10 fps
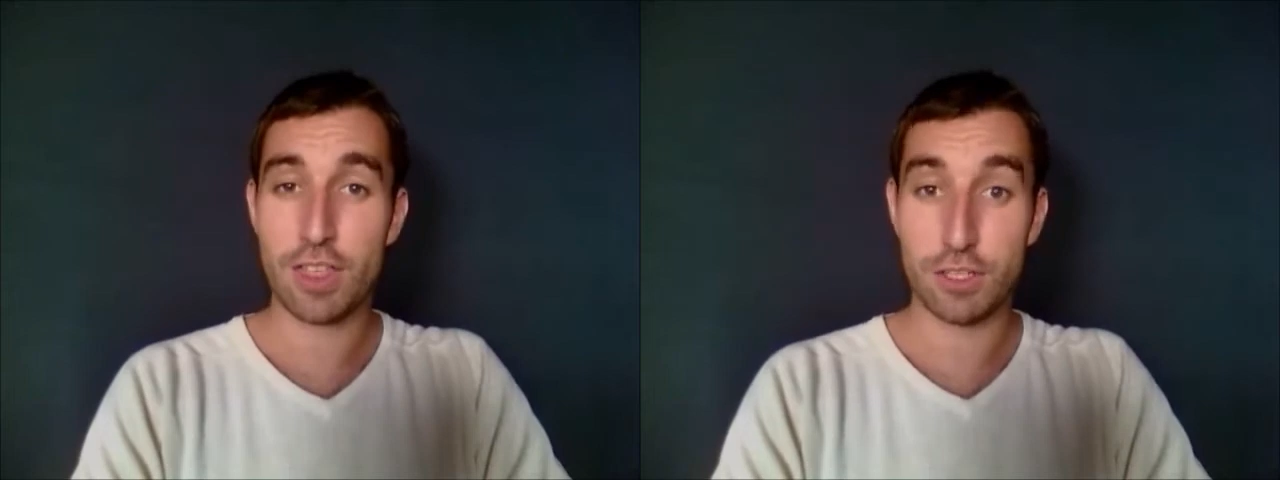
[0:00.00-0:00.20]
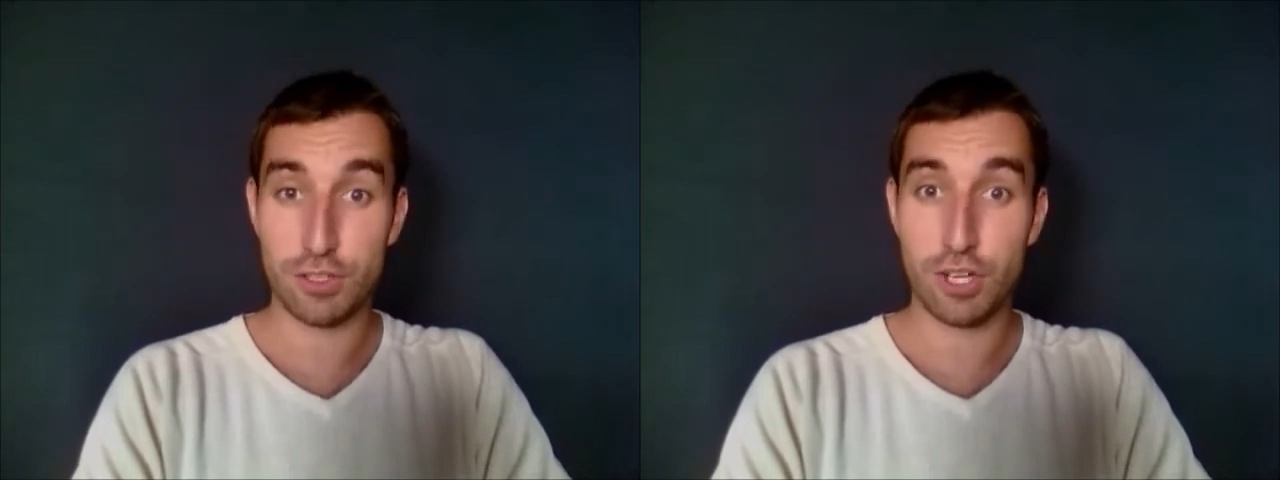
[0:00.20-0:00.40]

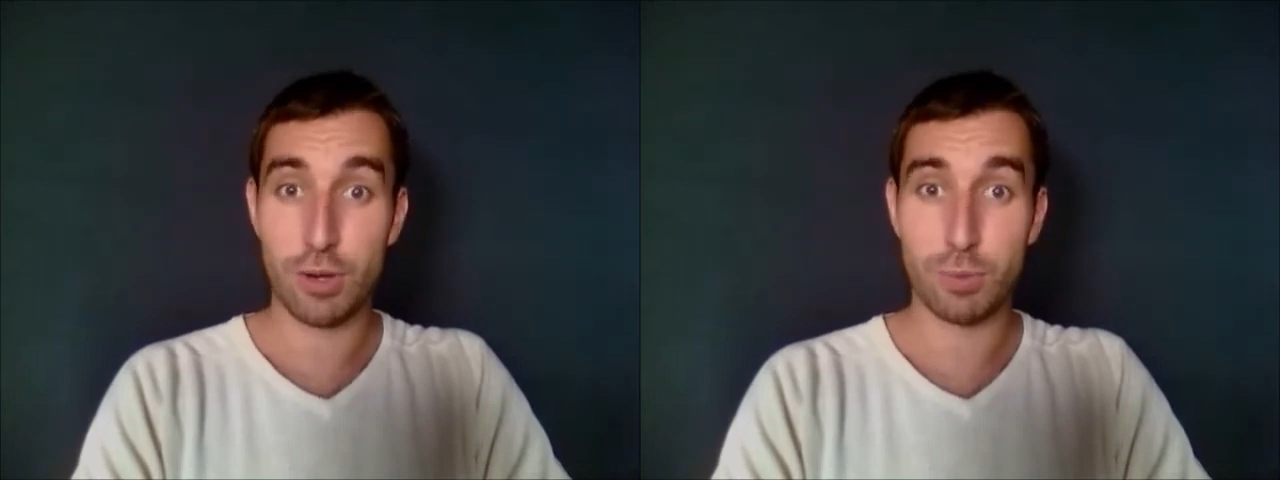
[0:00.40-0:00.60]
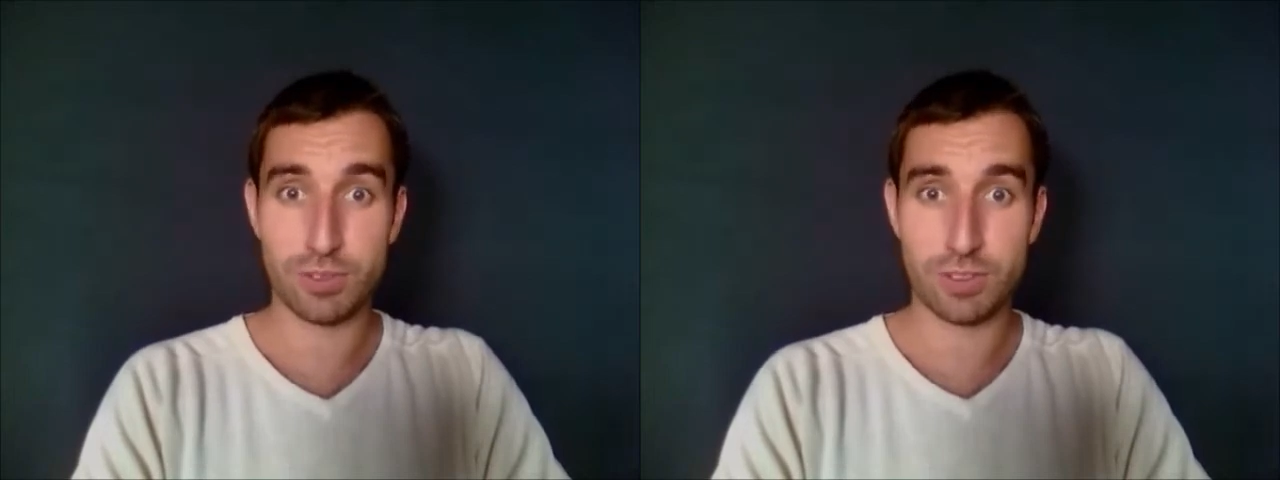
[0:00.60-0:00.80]
The
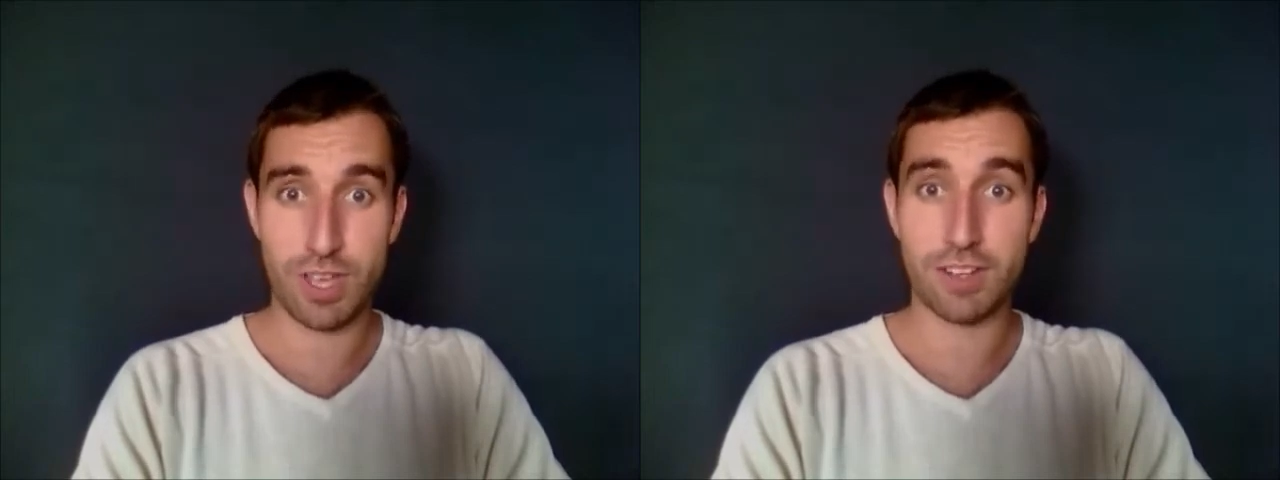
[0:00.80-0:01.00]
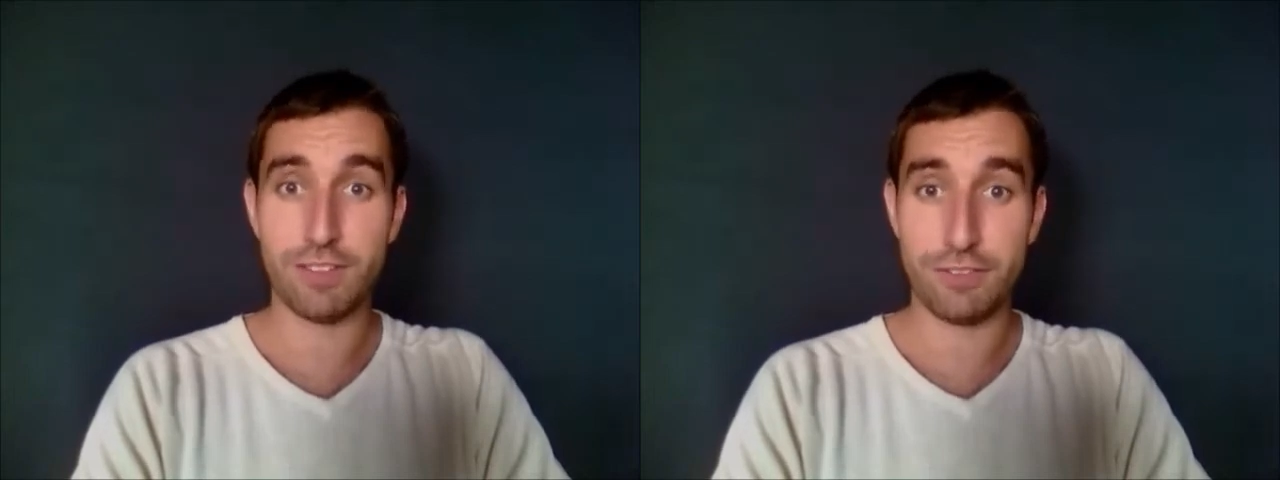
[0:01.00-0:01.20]
job was
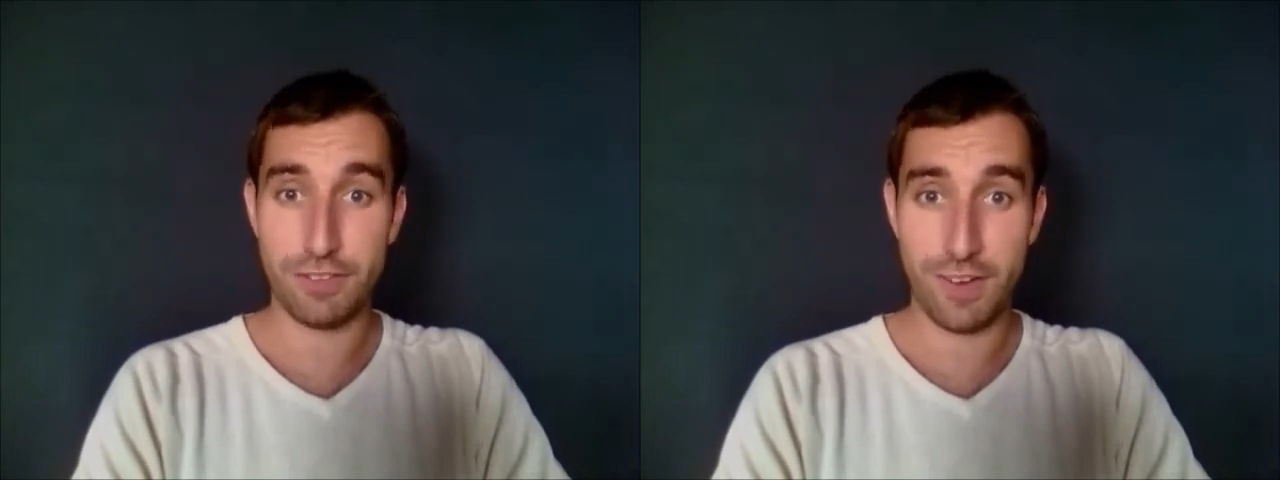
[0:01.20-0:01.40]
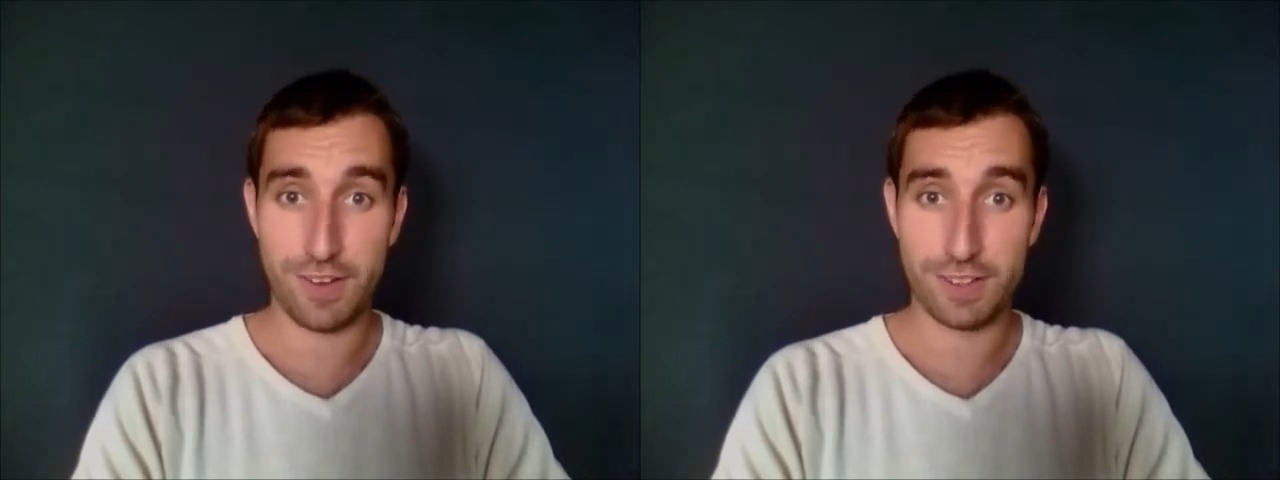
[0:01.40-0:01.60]
done
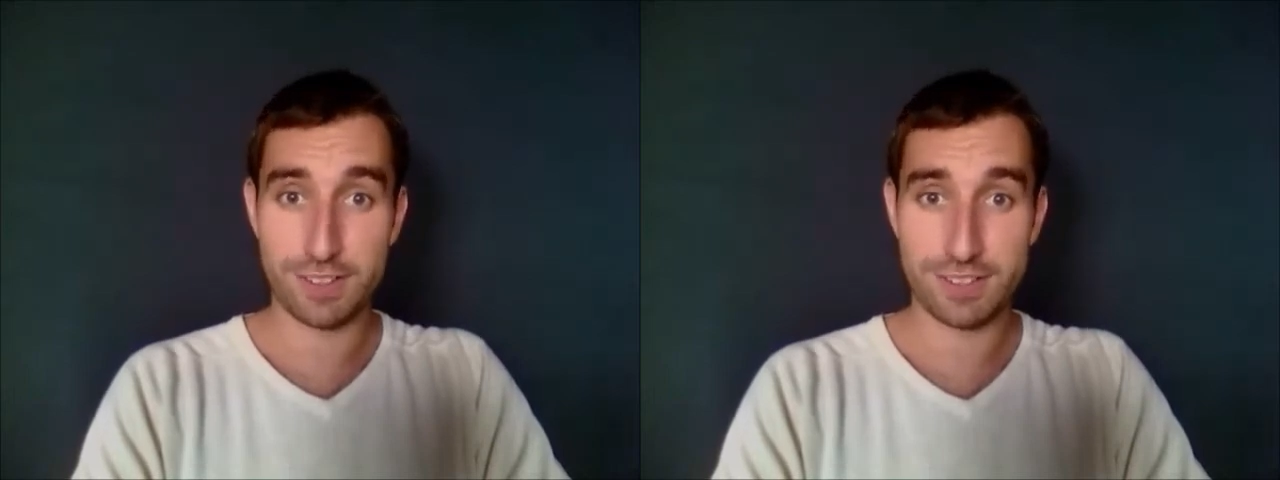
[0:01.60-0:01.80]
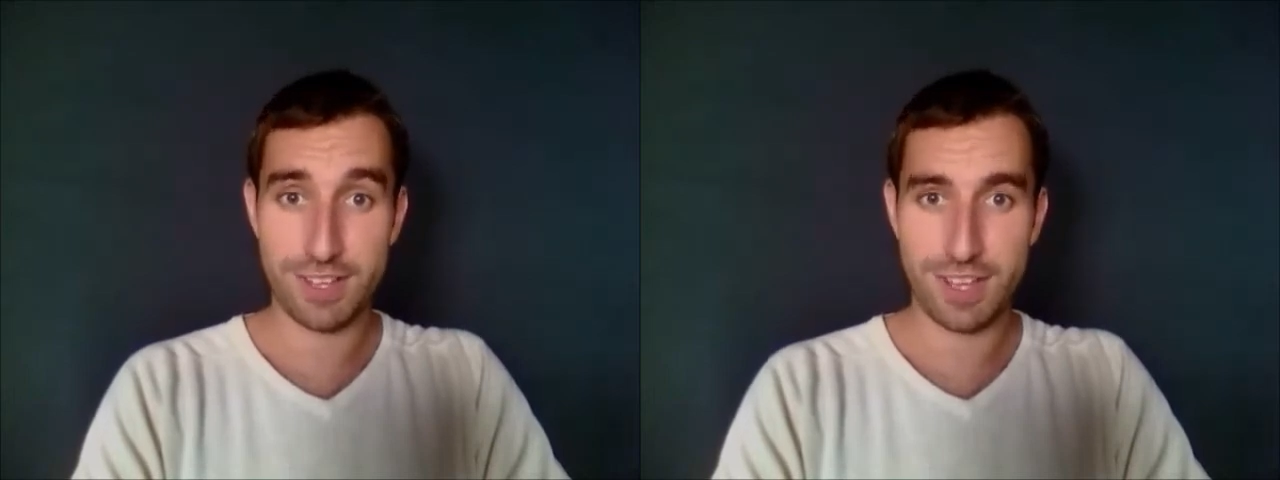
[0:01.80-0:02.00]

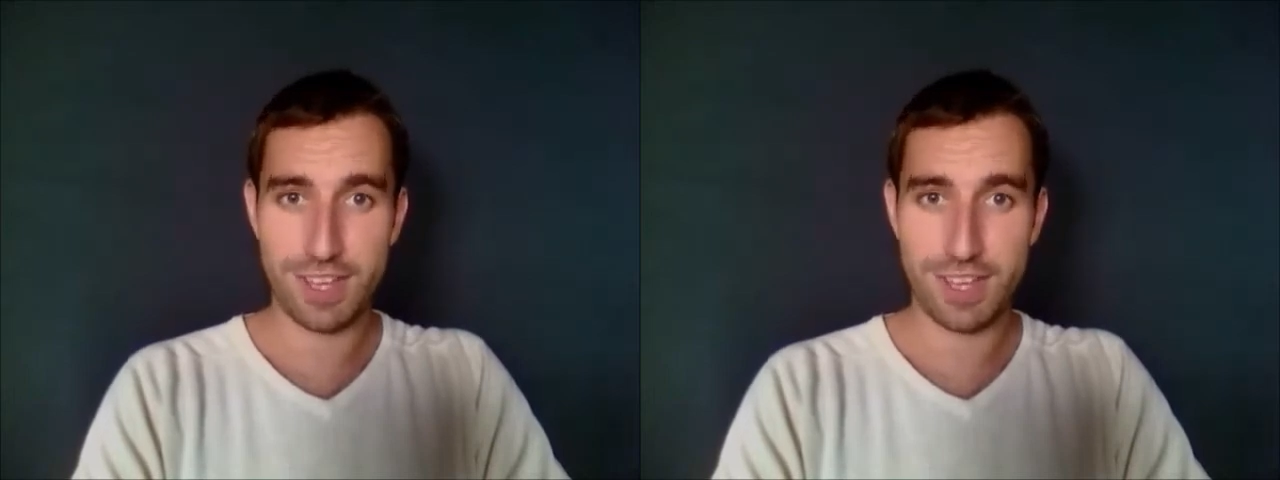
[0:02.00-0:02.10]
fast.